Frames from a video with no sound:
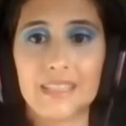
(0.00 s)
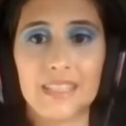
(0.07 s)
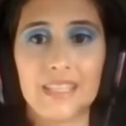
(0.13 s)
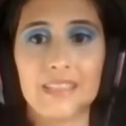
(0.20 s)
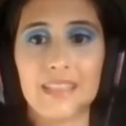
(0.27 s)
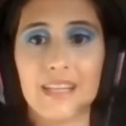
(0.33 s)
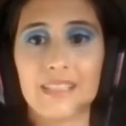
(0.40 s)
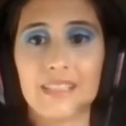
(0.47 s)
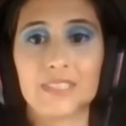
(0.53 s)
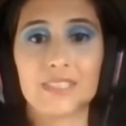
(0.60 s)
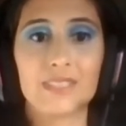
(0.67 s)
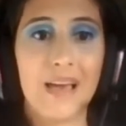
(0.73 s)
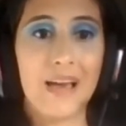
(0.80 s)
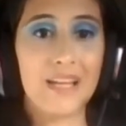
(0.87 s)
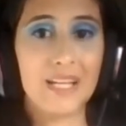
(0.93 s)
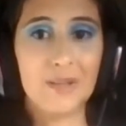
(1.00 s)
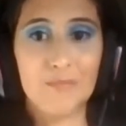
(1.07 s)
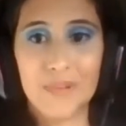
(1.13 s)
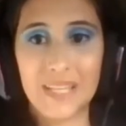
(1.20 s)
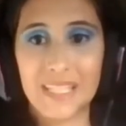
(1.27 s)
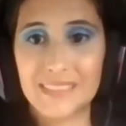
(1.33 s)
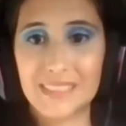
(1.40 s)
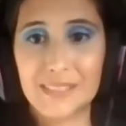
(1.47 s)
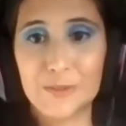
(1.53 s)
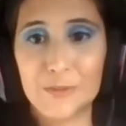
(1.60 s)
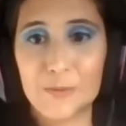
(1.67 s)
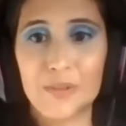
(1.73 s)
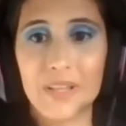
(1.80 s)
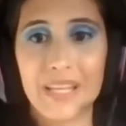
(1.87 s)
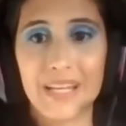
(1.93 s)
think that is an amazing
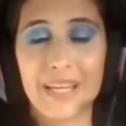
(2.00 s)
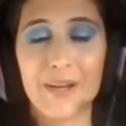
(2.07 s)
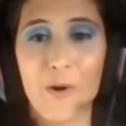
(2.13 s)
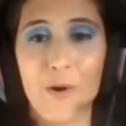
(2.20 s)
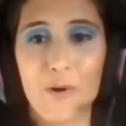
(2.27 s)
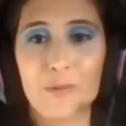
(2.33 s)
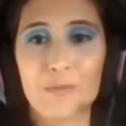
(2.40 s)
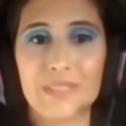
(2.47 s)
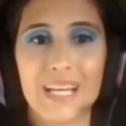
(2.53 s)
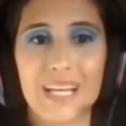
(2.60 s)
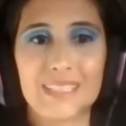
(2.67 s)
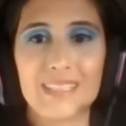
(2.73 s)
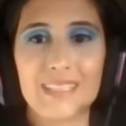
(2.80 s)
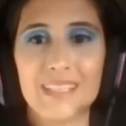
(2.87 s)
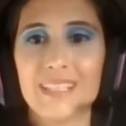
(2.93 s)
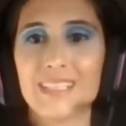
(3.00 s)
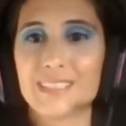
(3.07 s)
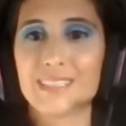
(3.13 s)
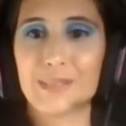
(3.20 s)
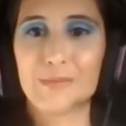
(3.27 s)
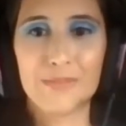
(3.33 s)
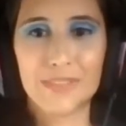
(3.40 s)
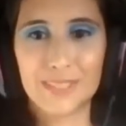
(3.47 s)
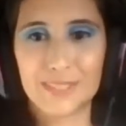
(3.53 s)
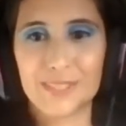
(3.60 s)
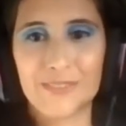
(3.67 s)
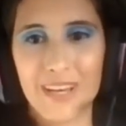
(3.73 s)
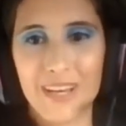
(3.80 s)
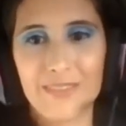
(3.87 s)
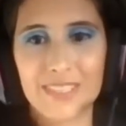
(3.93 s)
tool. And I hope that some of the
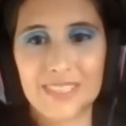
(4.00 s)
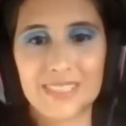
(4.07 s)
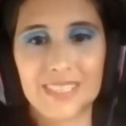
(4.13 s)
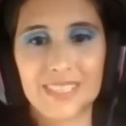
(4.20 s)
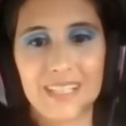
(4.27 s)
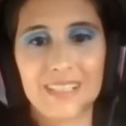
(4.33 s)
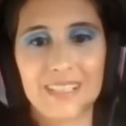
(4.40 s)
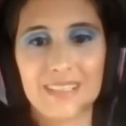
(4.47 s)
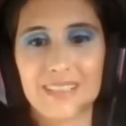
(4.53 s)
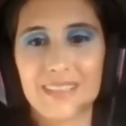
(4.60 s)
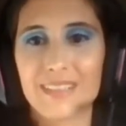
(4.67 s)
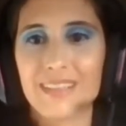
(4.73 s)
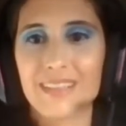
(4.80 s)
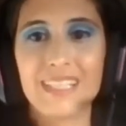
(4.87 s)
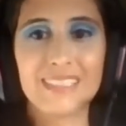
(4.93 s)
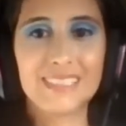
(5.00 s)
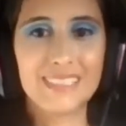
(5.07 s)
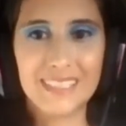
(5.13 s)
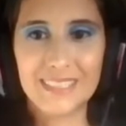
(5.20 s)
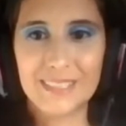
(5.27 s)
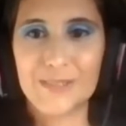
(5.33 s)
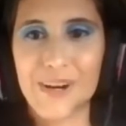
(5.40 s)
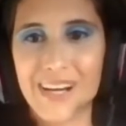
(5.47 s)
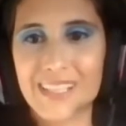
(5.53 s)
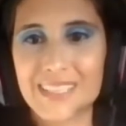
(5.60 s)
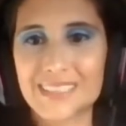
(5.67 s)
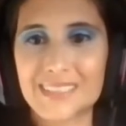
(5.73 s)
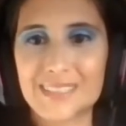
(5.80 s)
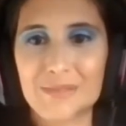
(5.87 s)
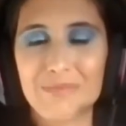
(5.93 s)
survivors that are listening to
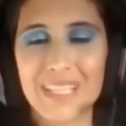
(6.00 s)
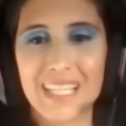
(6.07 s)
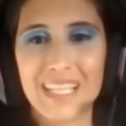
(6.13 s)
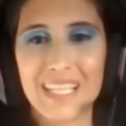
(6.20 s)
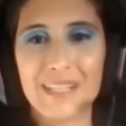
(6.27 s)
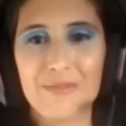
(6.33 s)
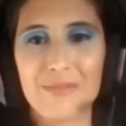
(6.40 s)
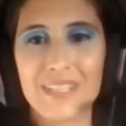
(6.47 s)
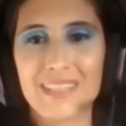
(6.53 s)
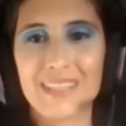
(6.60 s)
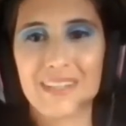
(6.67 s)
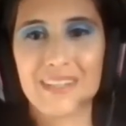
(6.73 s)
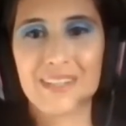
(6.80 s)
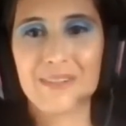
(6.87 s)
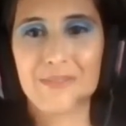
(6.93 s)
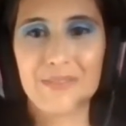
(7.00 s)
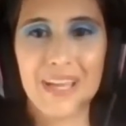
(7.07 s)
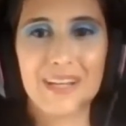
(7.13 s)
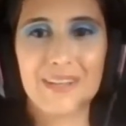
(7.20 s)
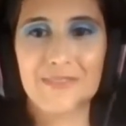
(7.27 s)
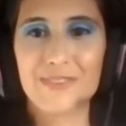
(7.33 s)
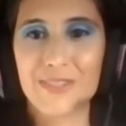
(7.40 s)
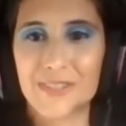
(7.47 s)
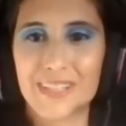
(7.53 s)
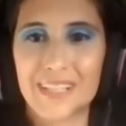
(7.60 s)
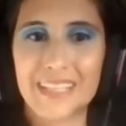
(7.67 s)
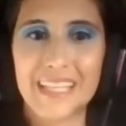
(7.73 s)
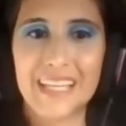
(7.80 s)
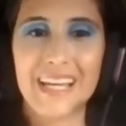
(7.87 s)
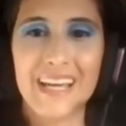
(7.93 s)
us begin with their creative
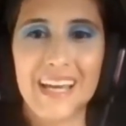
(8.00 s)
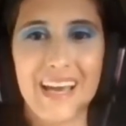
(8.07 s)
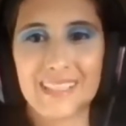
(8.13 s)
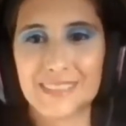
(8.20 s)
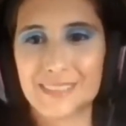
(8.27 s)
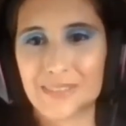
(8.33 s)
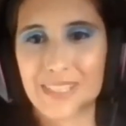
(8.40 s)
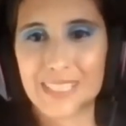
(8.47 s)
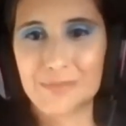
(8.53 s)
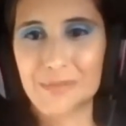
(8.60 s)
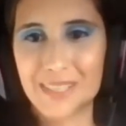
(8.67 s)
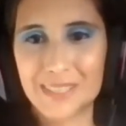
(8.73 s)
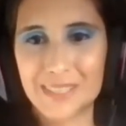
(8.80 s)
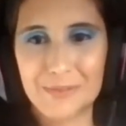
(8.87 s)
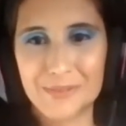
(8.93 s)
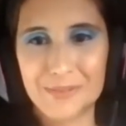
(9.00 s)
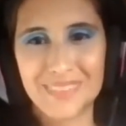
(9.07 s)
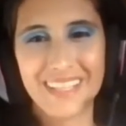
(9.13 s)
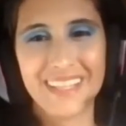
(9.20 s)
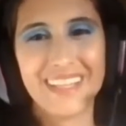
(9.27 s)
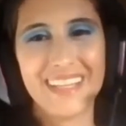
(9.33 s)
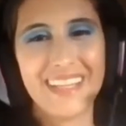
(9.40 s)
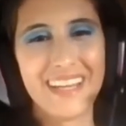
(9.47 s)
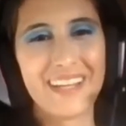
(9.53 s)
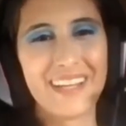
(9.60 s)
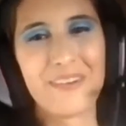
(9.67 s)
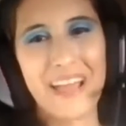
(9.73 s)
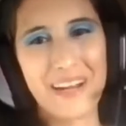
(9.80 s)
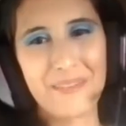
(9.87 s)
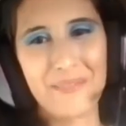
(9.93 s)
journaling as soon as possible
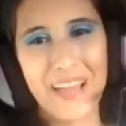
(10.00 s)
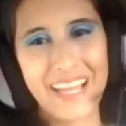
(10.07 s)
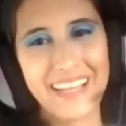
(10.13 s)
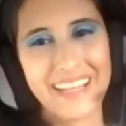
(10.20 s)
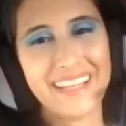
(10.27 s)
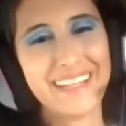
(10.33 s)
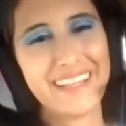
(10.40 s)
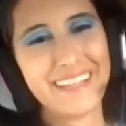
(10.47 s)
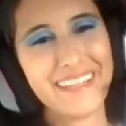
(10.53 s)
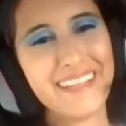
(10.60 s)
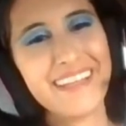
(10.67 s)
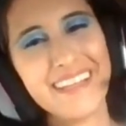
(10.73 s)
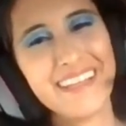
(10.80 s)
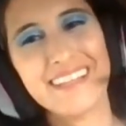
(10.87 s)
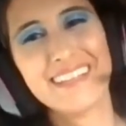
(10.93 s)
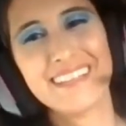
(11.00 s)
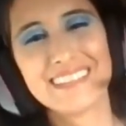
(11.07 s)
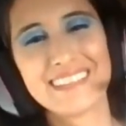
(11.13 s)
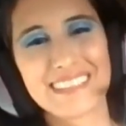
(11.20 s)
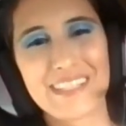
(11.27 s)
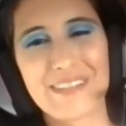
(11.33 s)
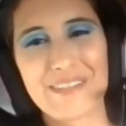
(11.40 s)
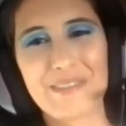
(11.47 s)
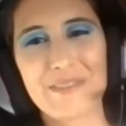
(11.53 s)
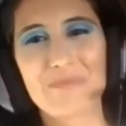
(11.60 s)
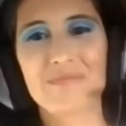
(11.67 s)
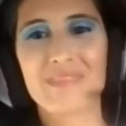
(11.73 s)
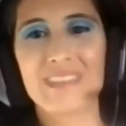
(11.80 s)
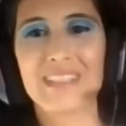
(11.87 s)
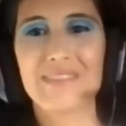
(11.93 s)
and right away. So
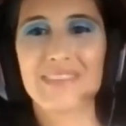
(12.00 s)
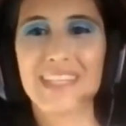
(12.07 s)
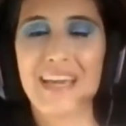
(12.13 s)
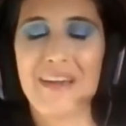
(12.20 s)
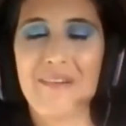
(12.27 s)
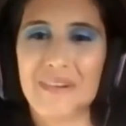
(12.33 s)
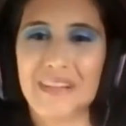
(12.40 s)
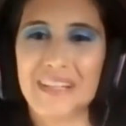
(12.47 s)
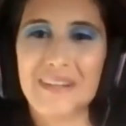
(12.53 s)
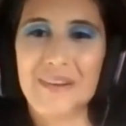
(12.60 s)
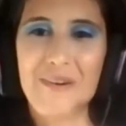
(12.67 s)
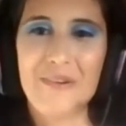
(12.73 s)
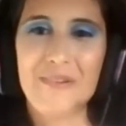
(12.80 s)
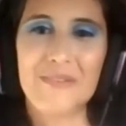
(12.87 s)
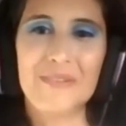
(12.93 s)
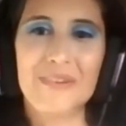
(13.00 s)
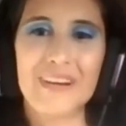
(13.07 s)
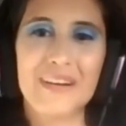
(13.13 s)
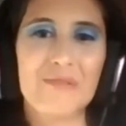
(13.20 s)
if they want to know